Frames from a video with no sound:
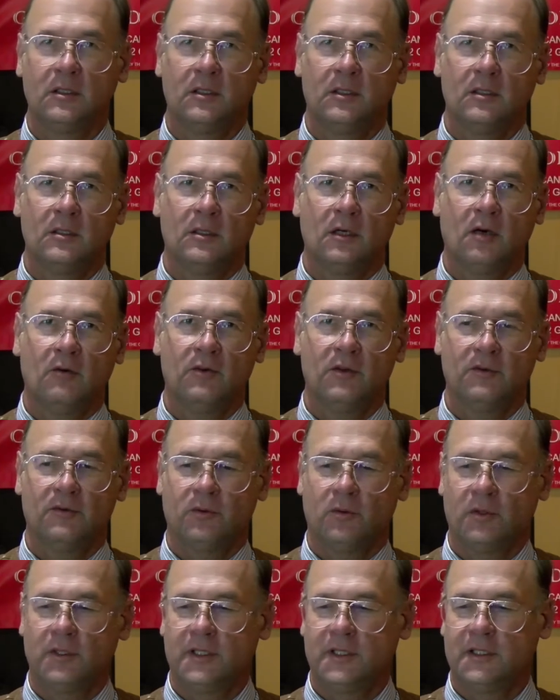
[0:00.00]
Over
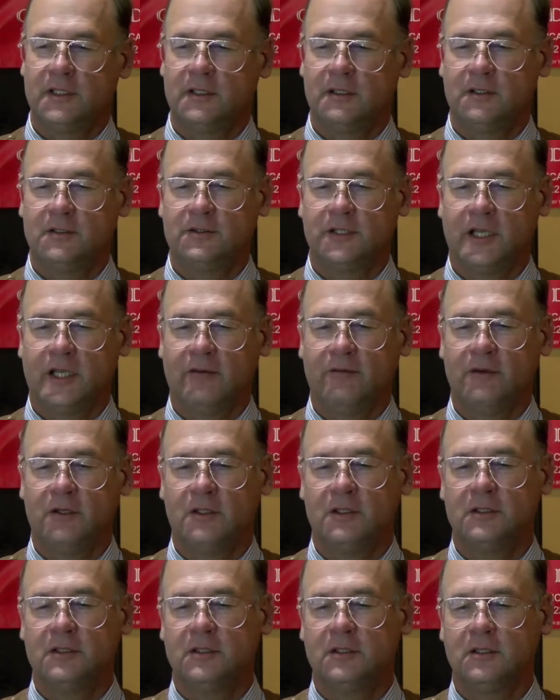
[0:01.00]
40 years, I have
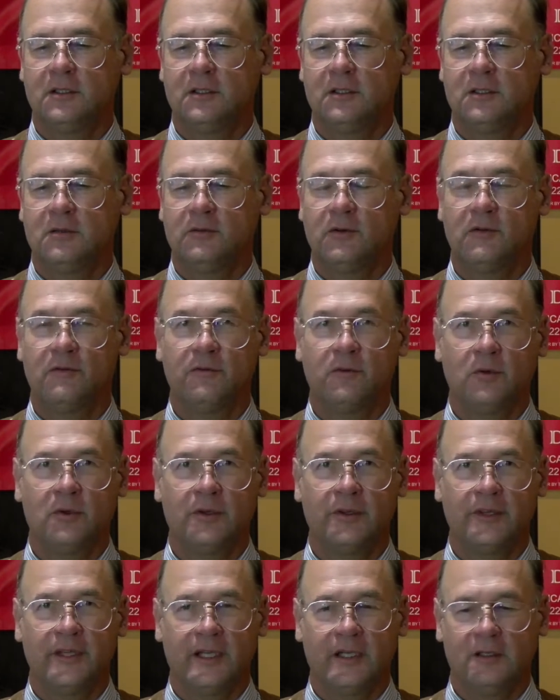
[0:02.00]
volunteered over
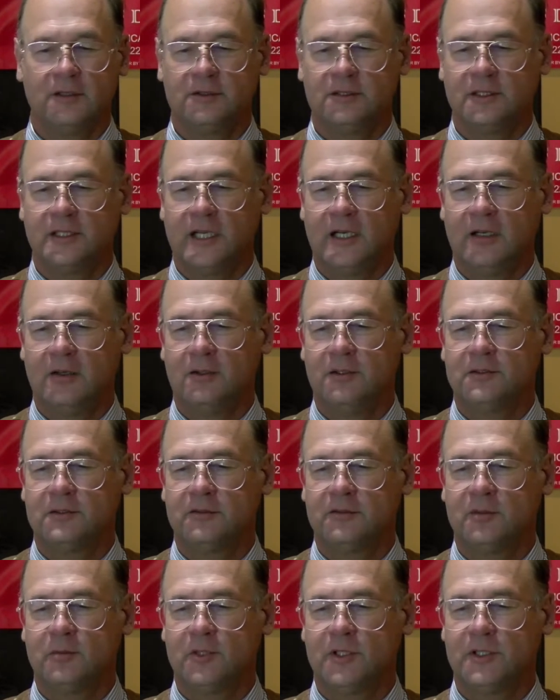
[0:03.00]
4,000 hours of
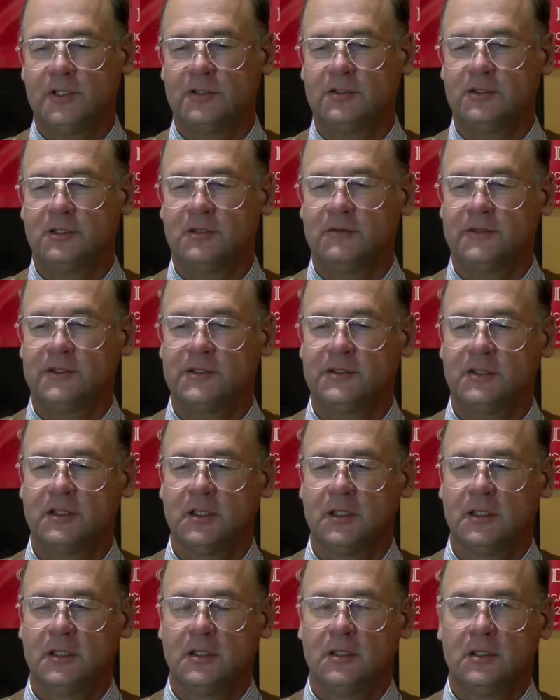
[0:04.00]
community service.
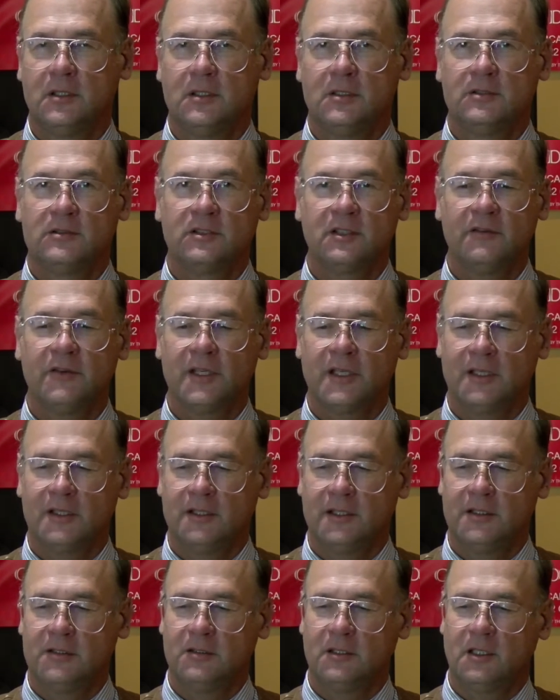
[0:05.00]
Serving in
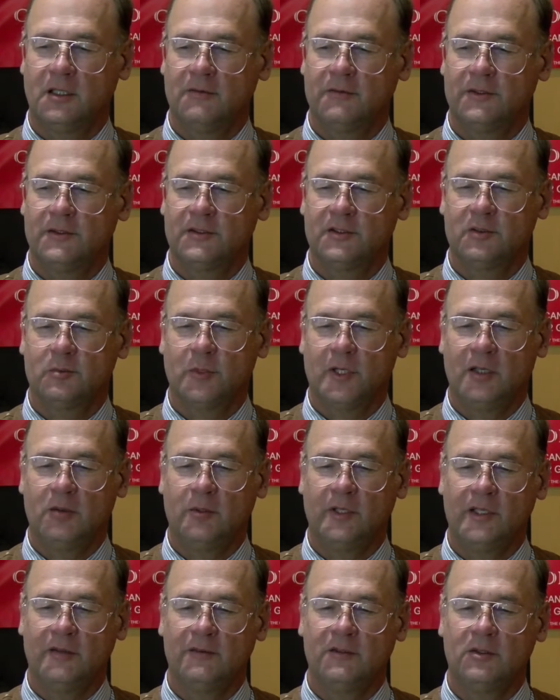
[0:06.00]
this office is my
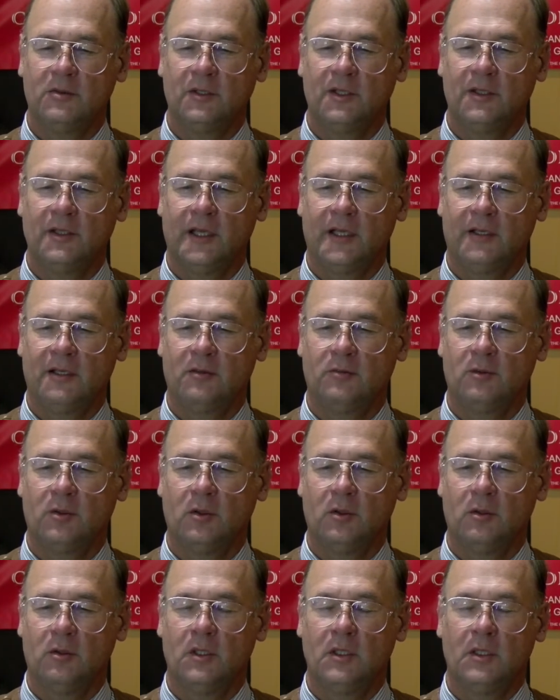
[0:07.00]
way of doing that in a
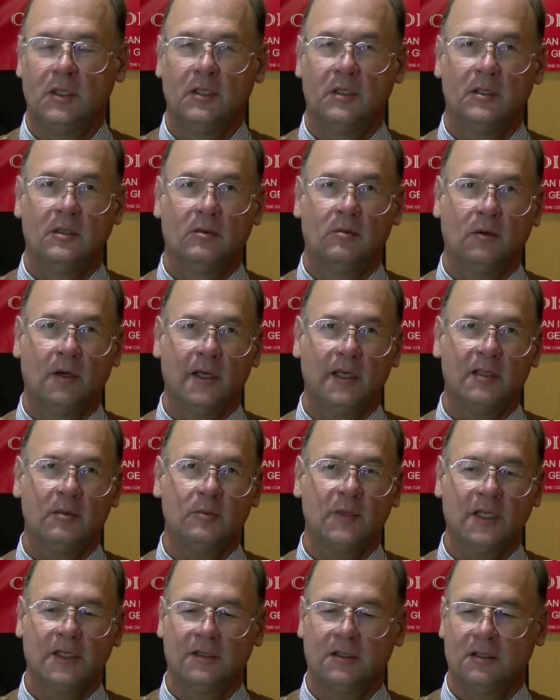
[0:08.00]
role where I can
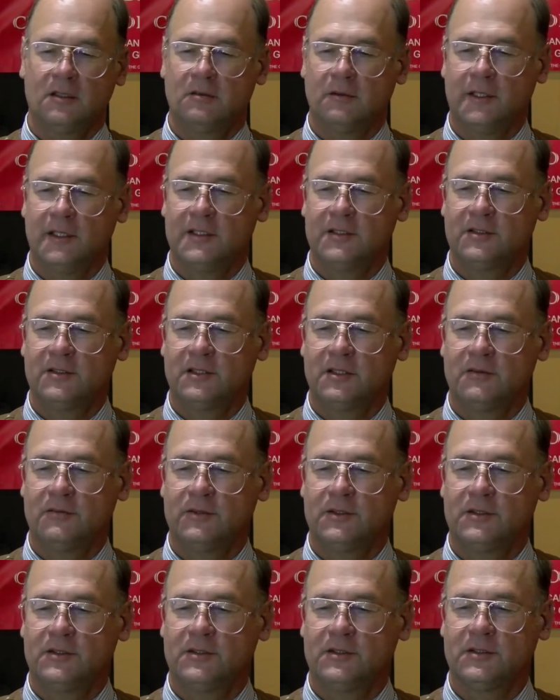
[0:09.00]
make the greatest
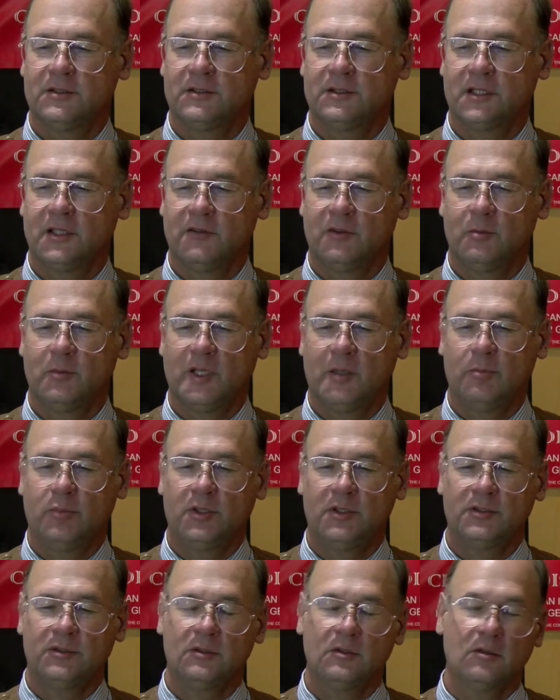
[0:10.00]
differences given my
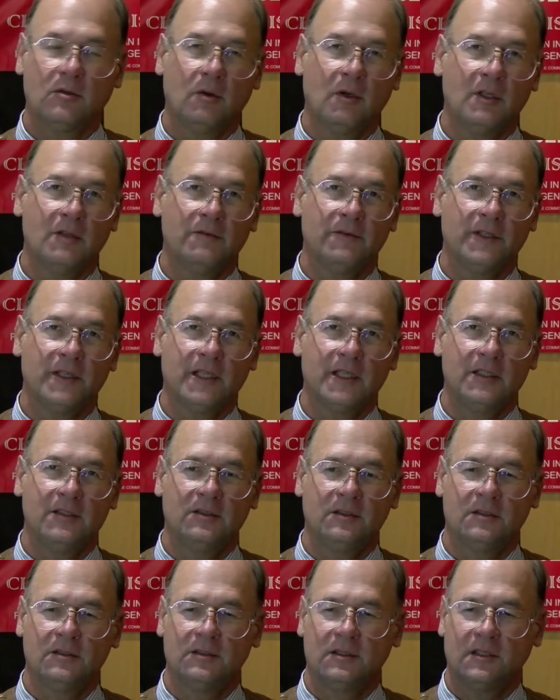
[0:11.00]
personal
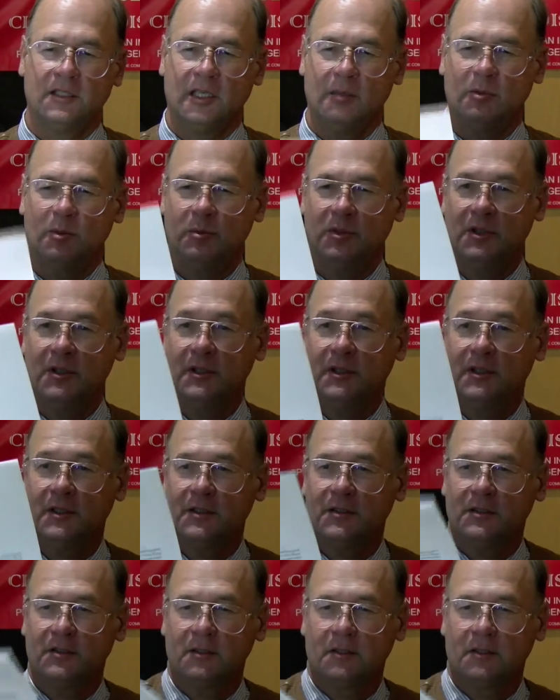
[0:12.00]
qualifications and capabilities.